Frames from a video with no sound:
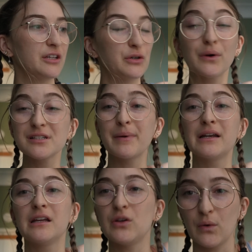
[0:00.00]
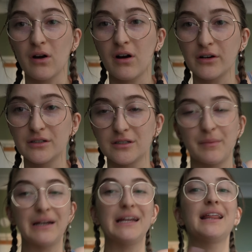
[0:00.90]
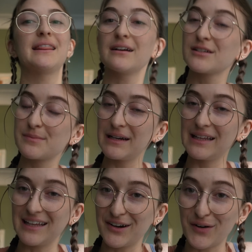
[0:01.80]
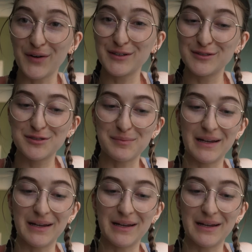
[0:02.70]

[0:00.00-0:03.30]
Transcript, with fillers: You're spending your hard earned money, they're spending their hard earned